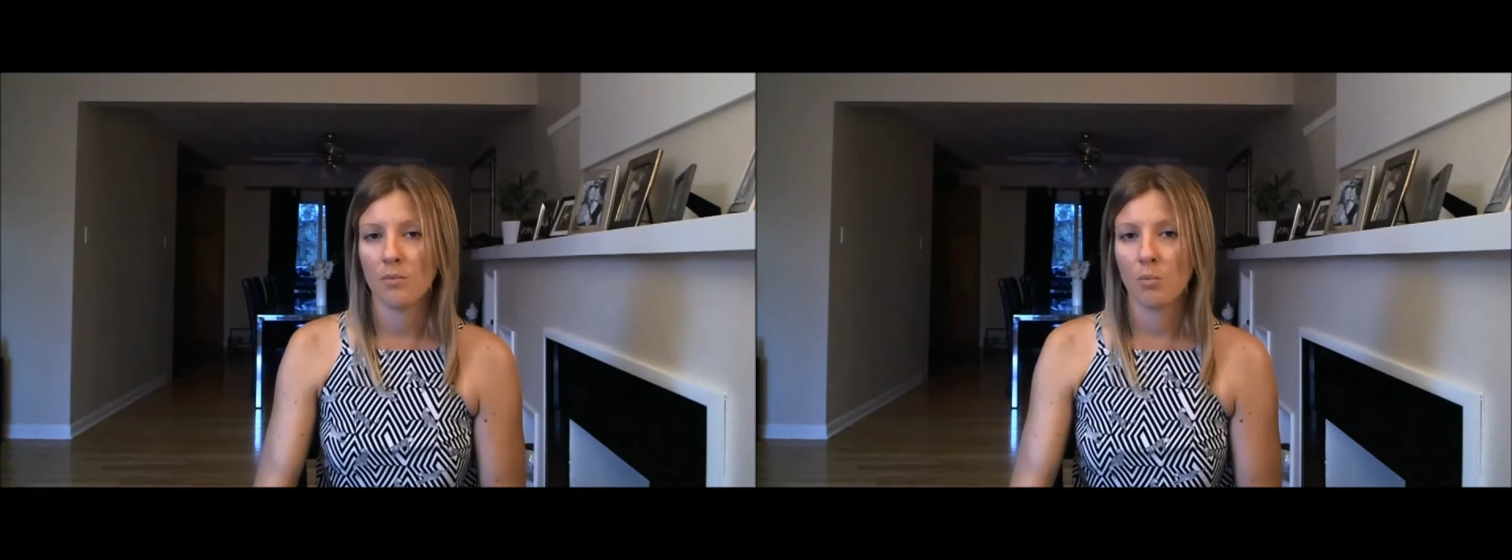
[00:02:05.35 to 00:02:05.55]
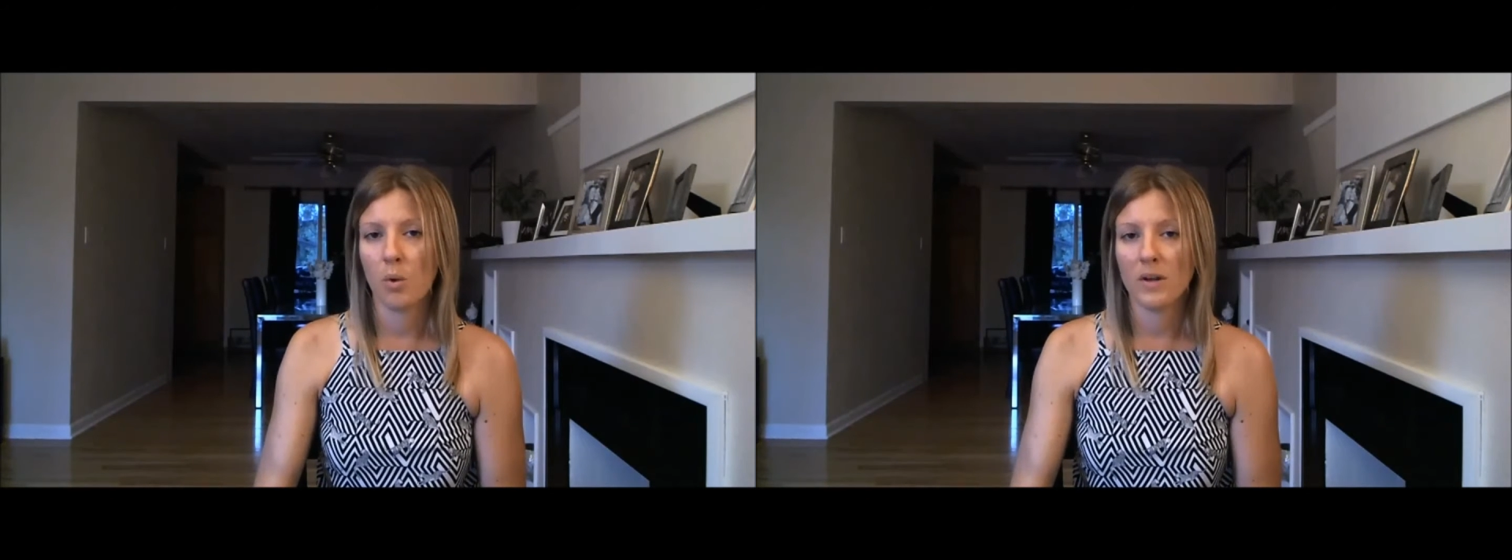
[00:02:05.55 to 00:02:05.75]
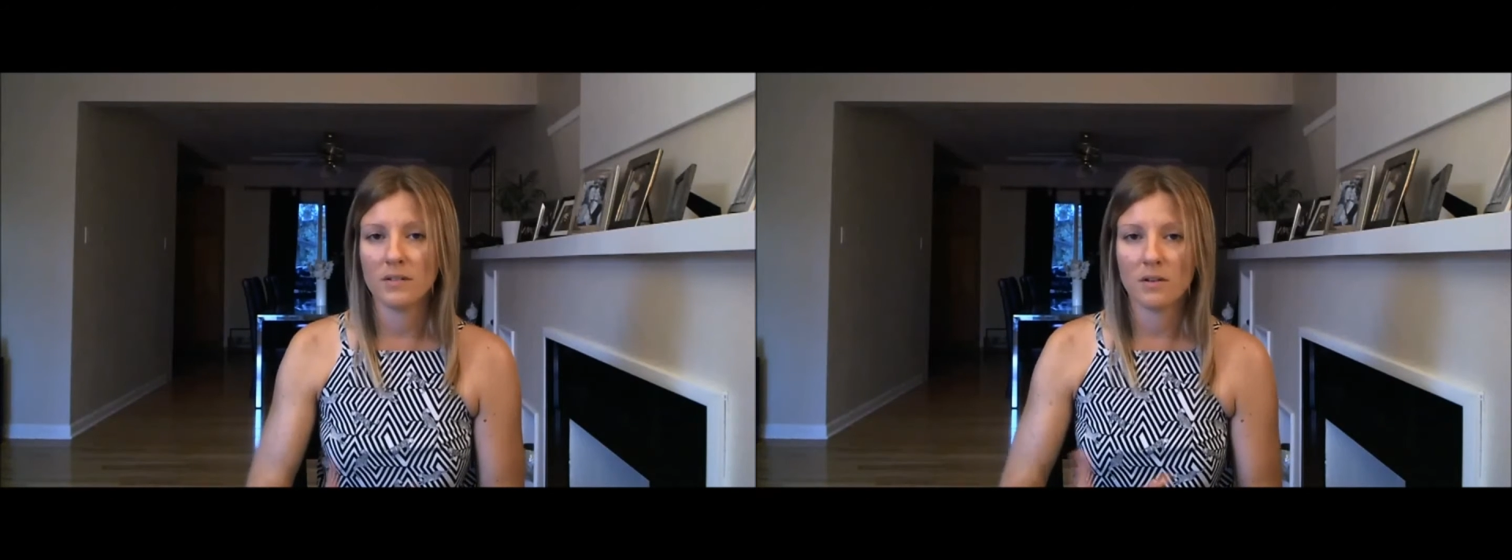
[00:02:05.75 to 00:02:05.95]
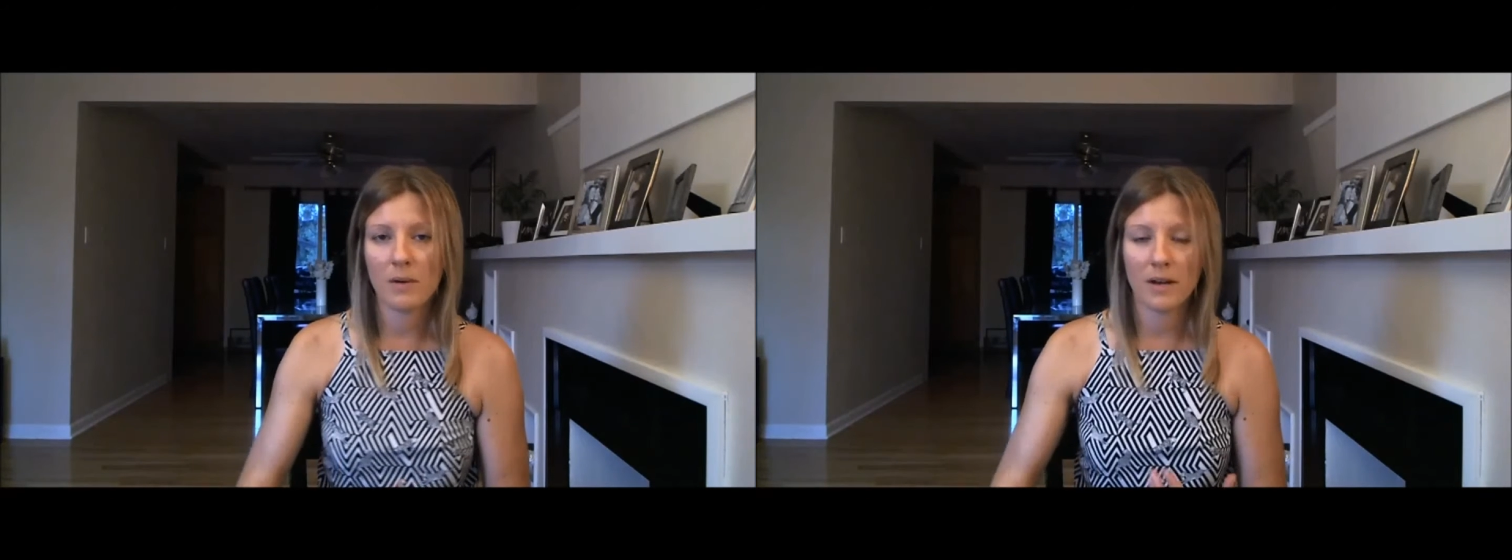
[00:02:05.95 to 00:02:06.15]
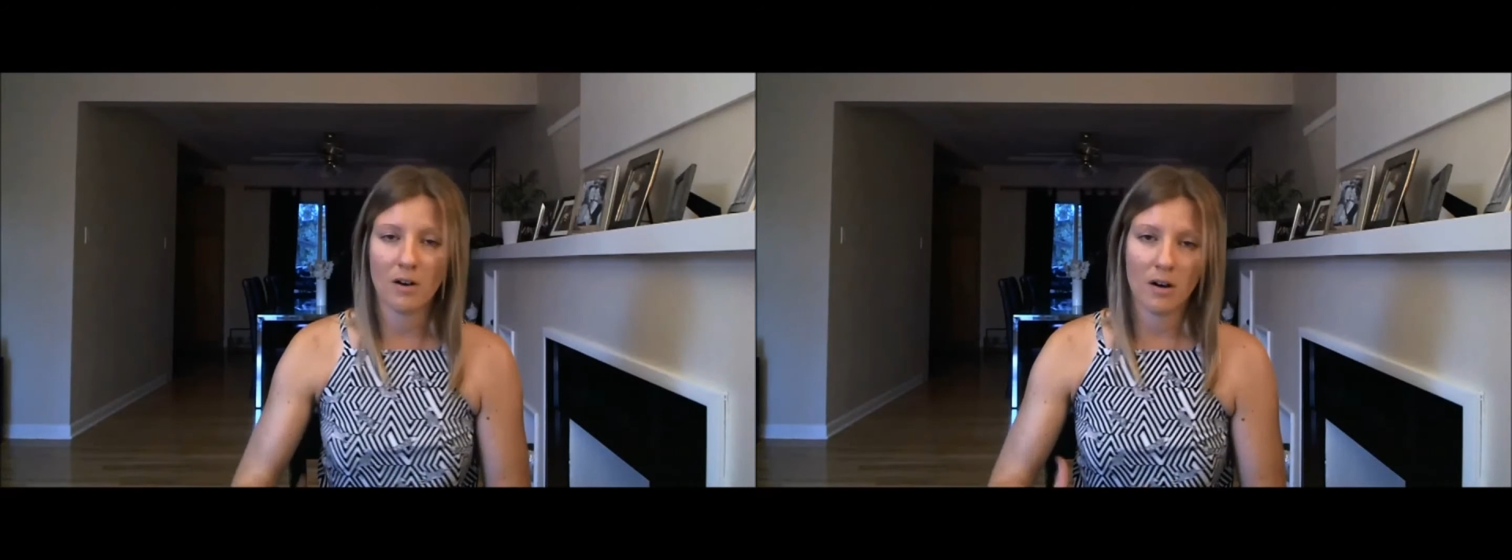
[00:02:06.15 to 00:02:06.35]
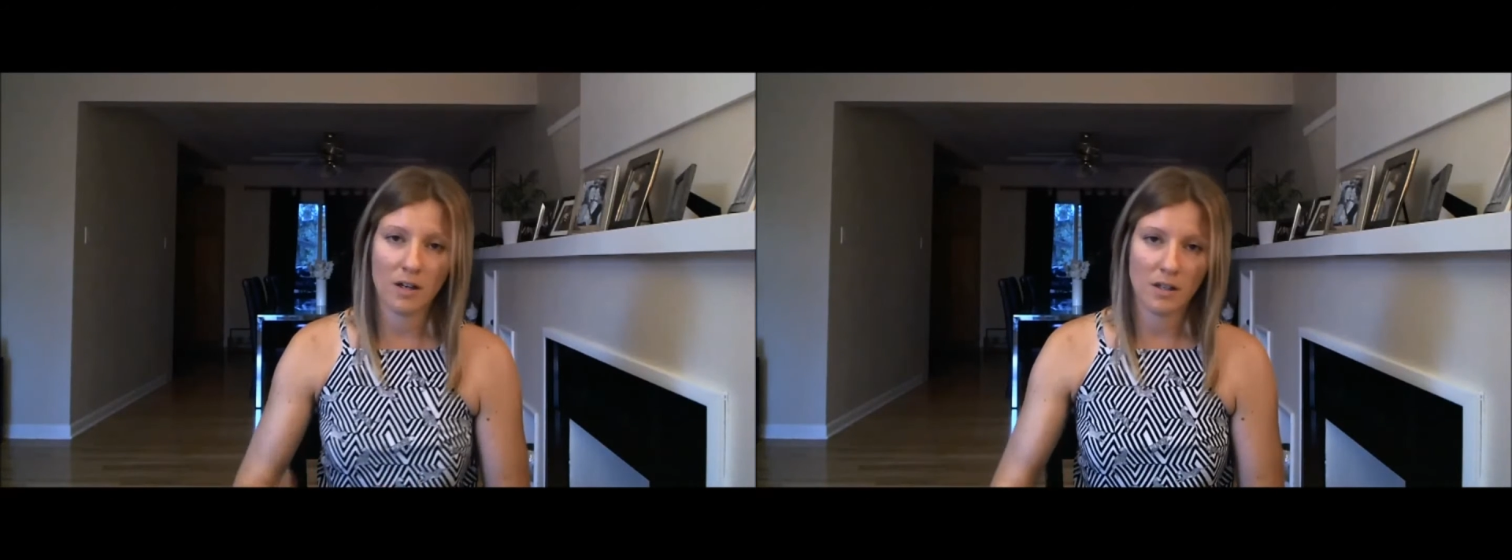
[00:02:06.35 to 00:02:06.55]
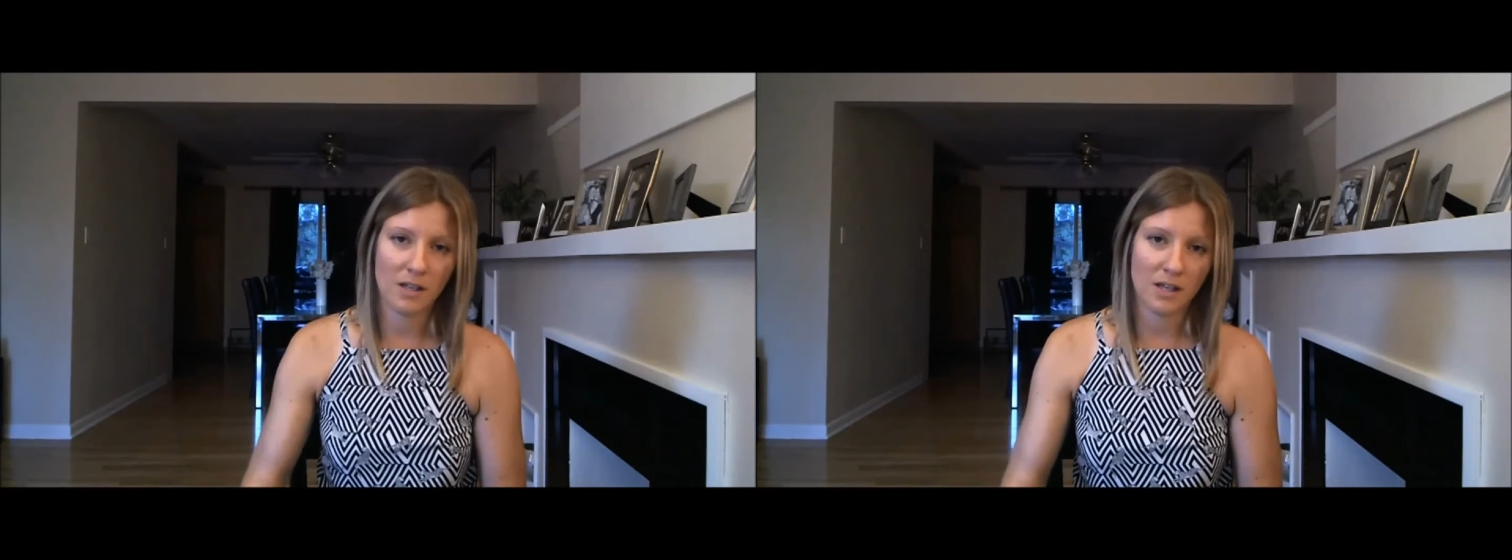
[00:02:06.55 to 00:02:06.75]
what's going on